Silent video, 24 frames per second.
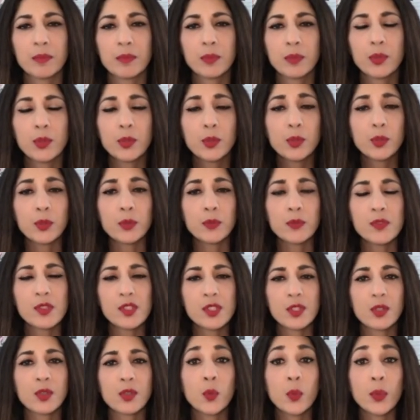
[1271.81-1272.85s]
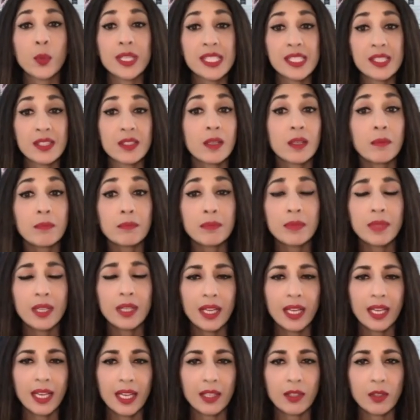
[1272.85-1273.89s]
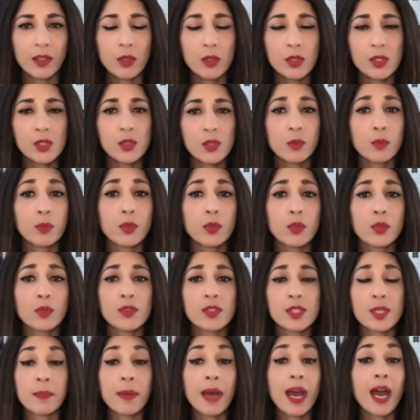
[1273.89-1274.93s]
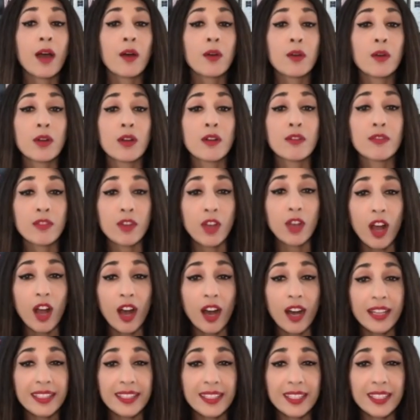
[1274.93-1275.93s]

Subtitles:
proves your wisdom and also proves the power of God.